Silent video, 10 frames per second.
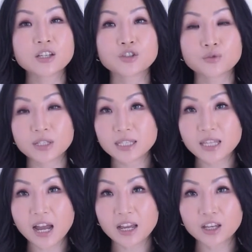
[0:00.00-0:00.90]
street
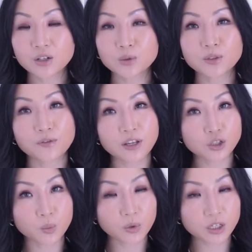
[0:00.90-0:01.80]
styles,
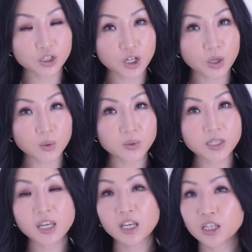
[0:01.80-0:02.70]
fashion week shows,
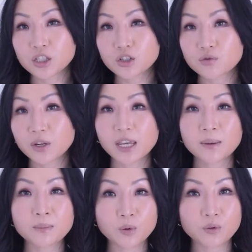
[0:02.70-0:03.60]
history,
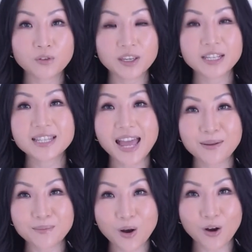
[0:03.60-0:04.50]
movies,
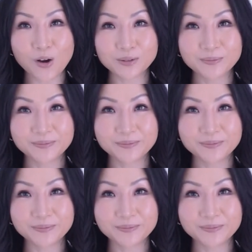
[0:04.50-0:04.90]
and more.